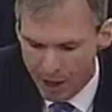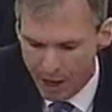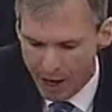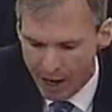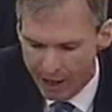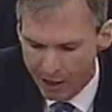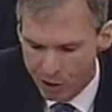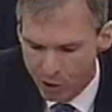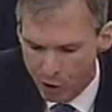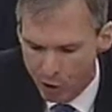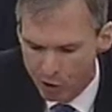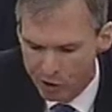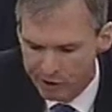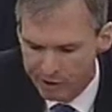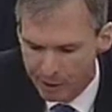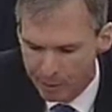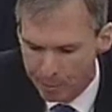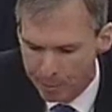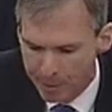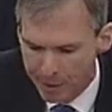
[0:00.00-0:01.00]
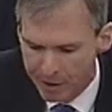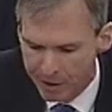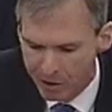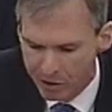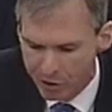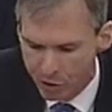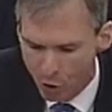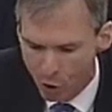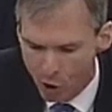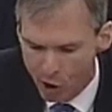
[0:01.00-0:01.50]
I encourage the subcommittee
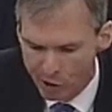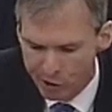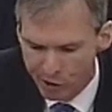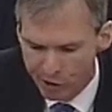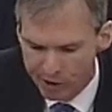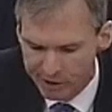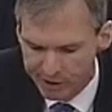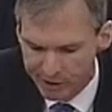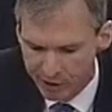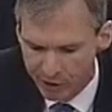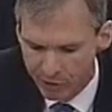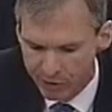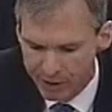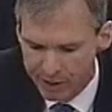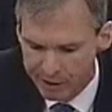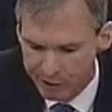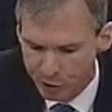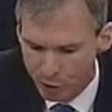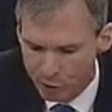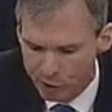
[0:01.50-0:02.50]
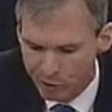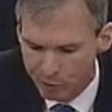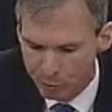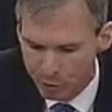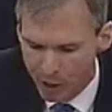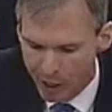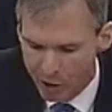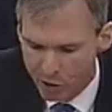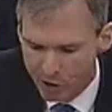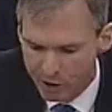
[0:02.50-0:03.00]
to also consider these sorts of
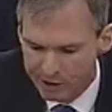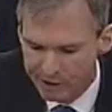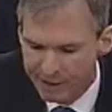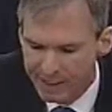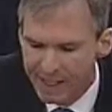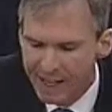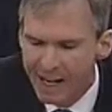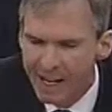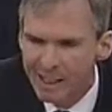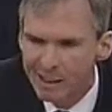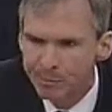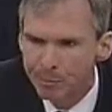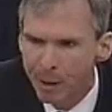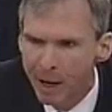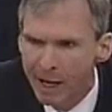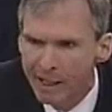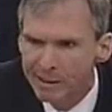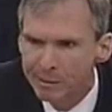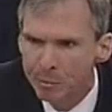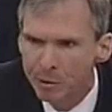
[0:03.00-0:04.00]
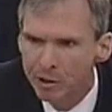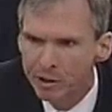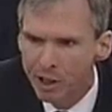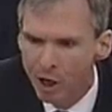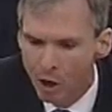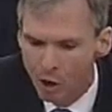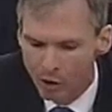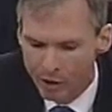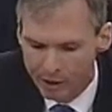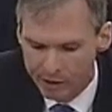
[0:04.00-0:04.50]
projects as possible
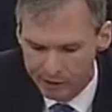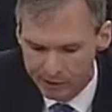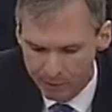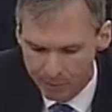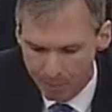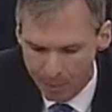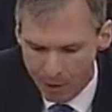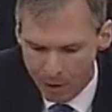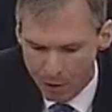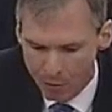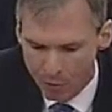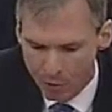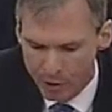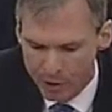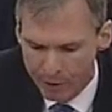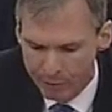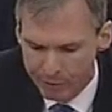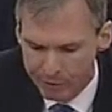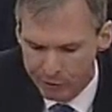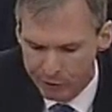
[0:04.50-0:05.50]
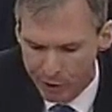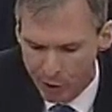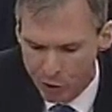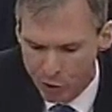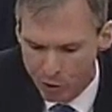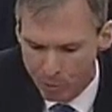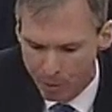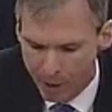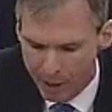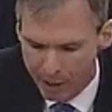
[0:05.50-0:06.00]
targets for an
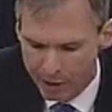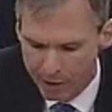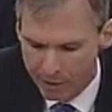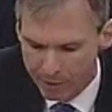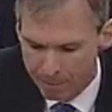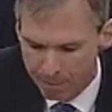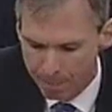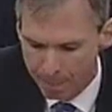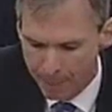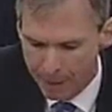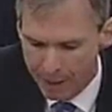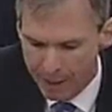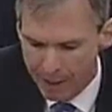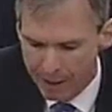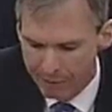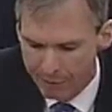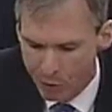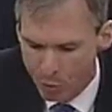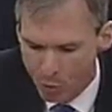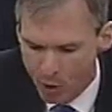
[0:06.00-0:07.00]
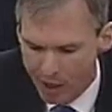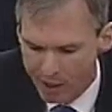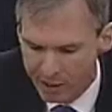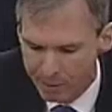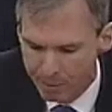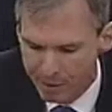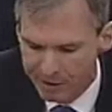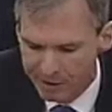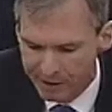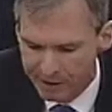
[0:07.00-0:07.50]
infrastructure bank if we want
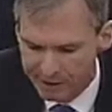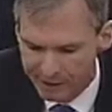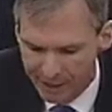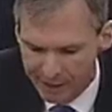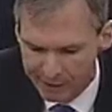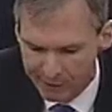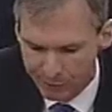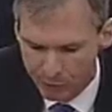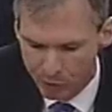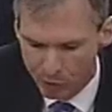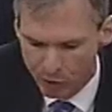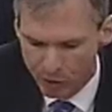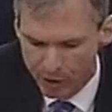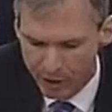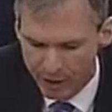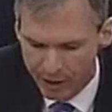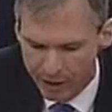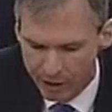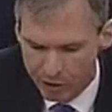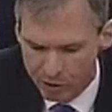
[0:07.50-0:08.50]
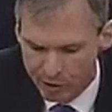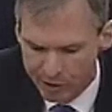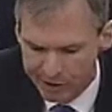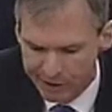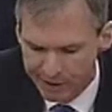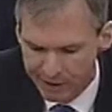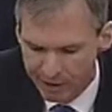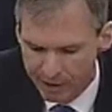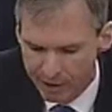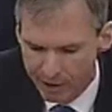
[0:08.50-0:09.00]
to be successful in an
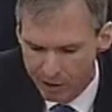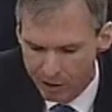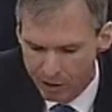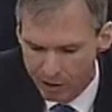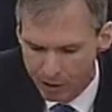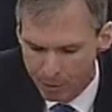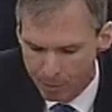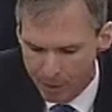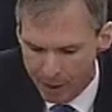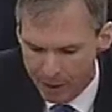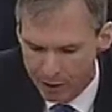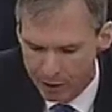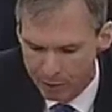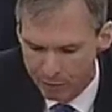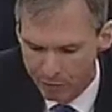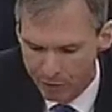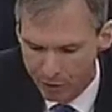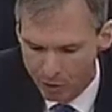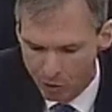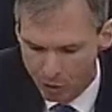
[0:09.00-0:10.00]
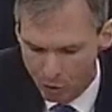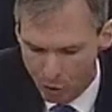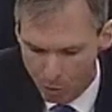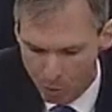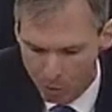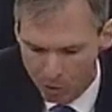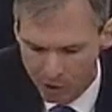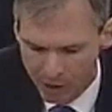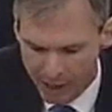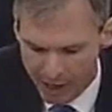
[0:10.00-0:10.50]
increasingly competitive
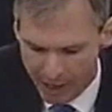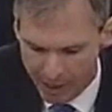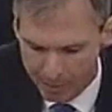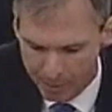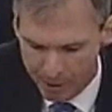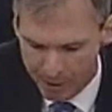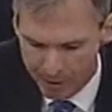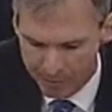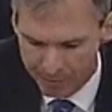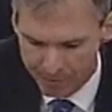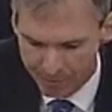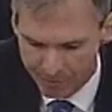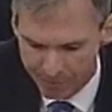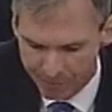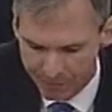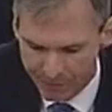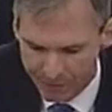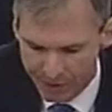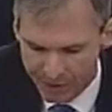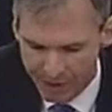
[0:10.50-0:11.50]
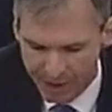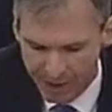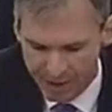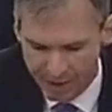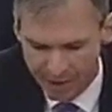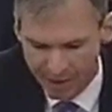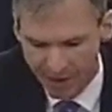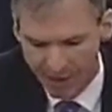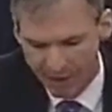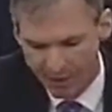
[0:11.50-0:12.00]
global economy.
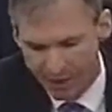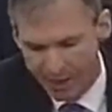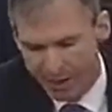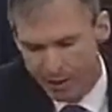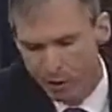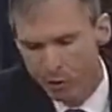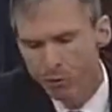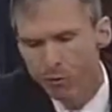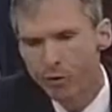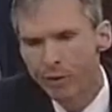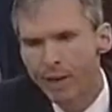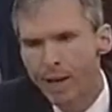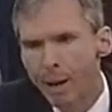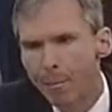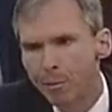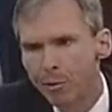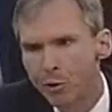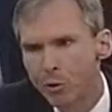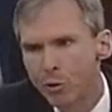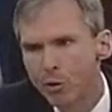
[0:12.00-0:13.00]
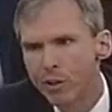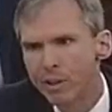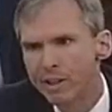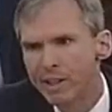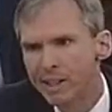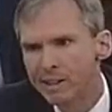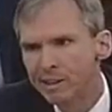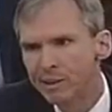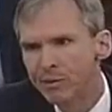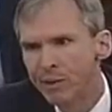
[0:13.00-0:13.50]
Thank you for the opportunity to
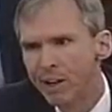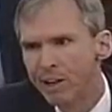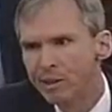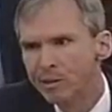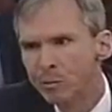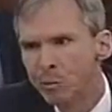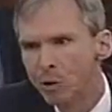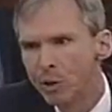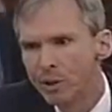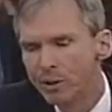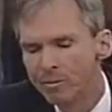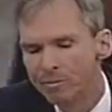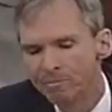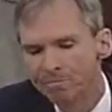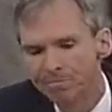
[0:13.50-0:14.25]
testify this morning.